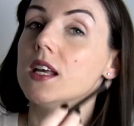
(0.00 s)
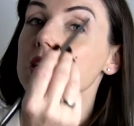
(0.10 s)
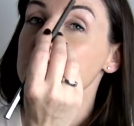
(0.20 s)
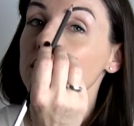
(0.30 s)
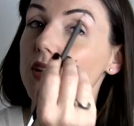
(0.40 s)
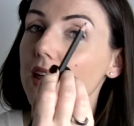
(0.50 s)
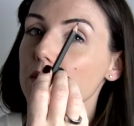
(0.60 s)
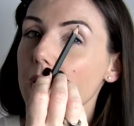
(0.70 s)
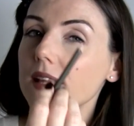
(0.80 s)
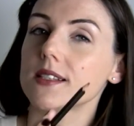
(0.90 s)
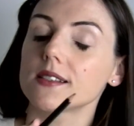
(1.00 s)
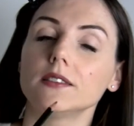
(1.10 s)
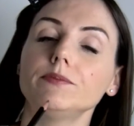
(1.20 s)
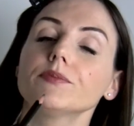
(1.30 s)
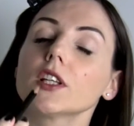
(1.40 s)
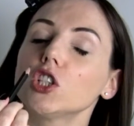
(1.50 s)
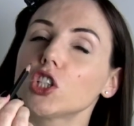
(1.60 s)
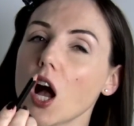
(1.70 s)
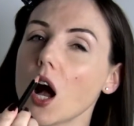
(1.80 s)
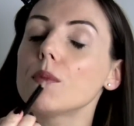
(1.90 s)
So you get the pencil,
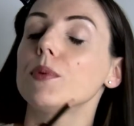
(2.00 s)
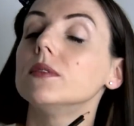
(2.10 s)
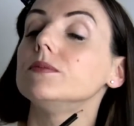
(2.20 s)
sharp.